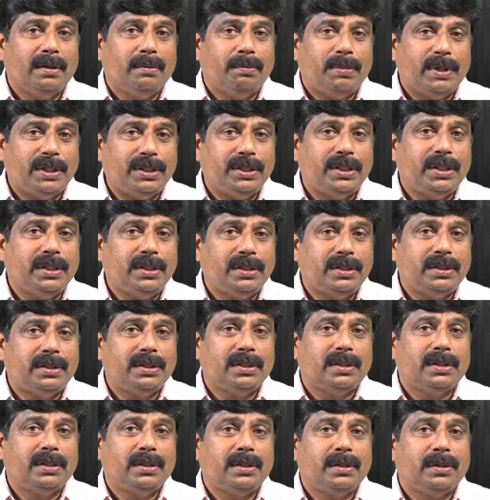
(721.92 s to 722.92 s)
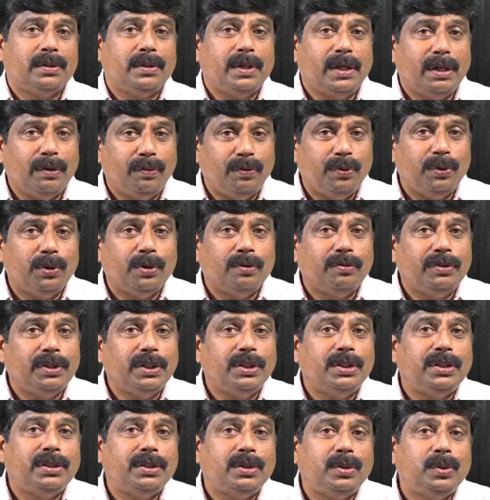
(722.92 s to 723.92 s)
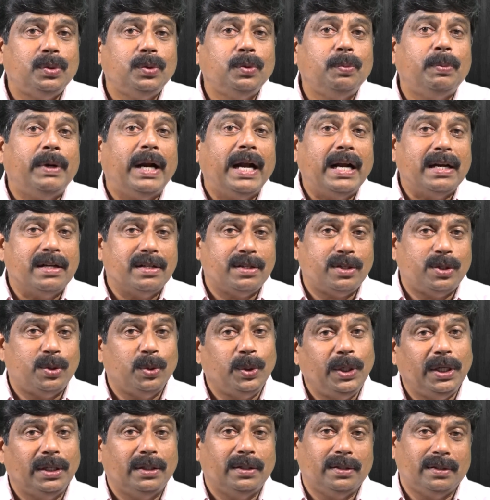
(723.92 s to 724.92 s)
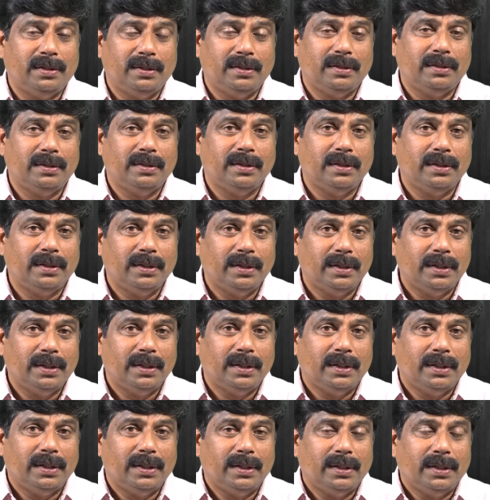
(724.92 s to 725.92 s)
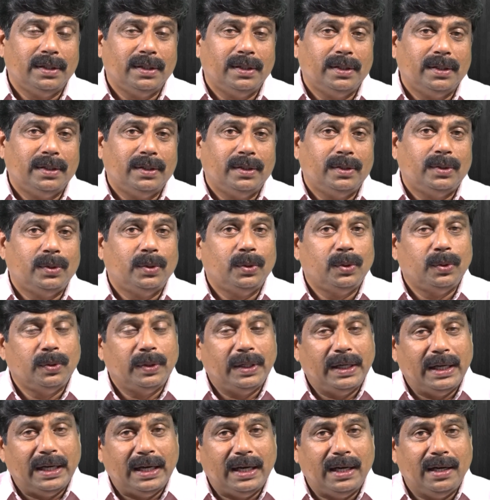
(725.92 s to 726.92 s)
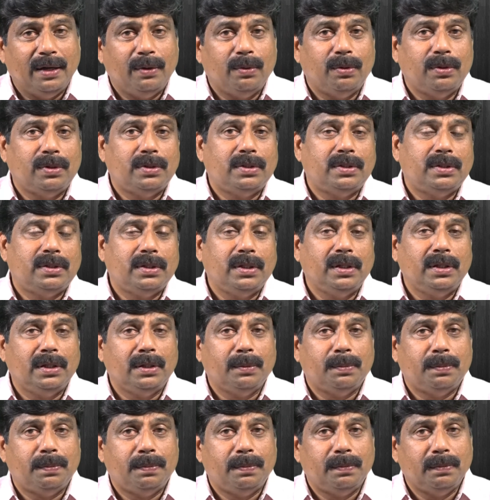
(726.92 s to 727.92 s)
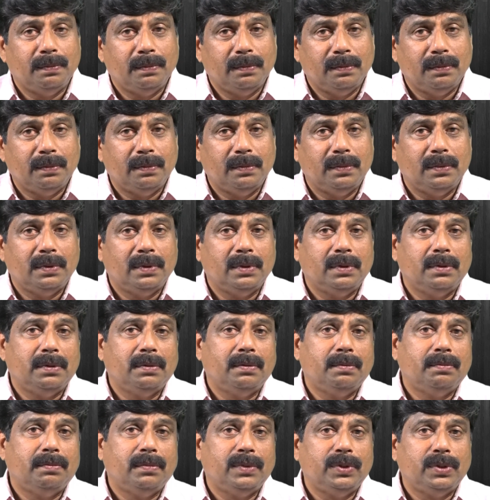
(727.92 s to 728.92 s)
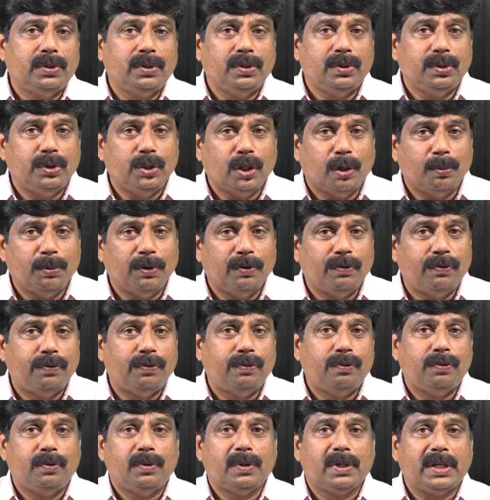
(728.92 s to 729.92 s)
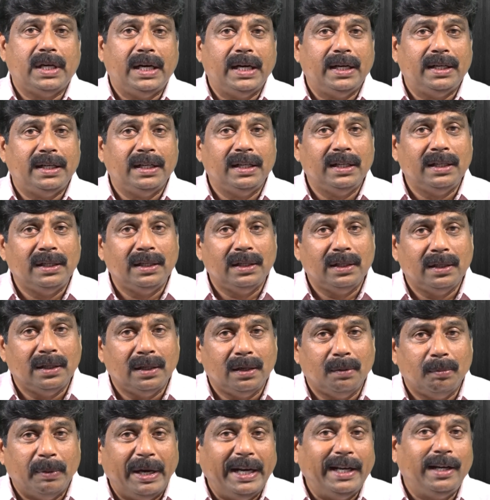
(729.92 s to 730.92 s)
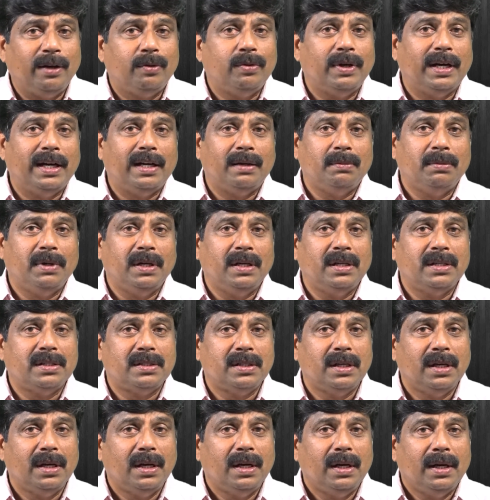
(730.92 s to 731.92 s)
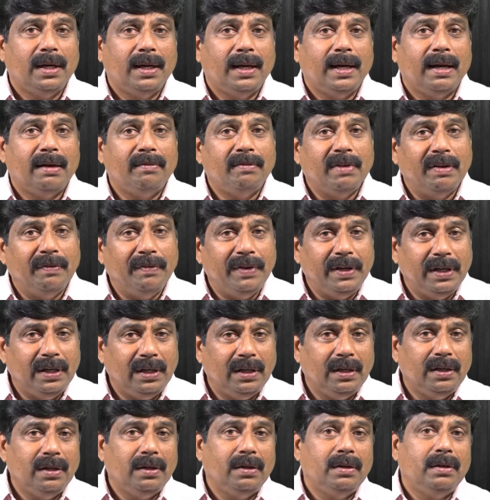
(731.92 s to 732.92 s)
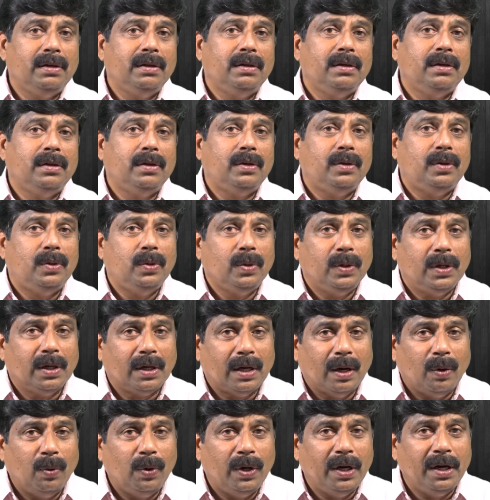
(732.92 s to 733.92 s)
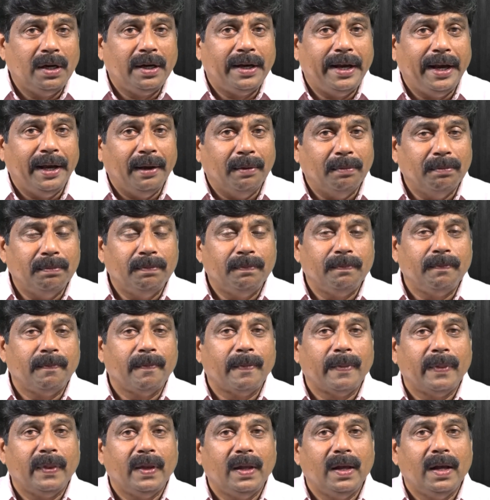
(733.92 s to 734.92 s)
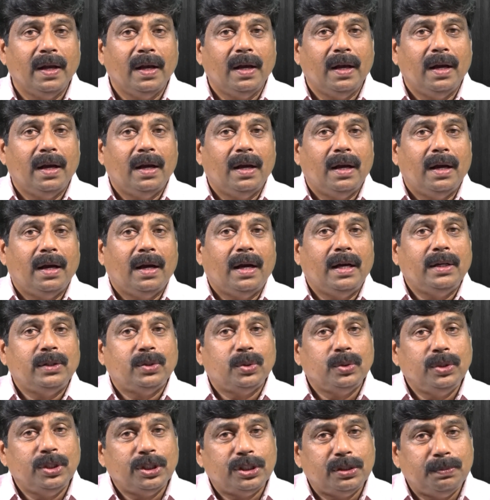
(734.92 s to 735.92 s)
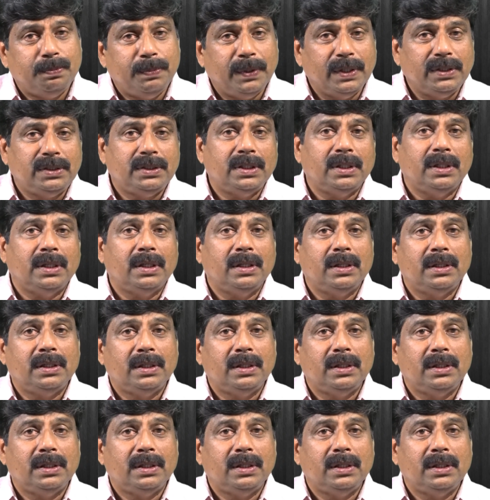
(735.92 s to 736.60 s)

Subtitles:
purchased quite a few of these 2 brands together. So I was in the job of collecting my requirements, and when we took a round and came, I saw this person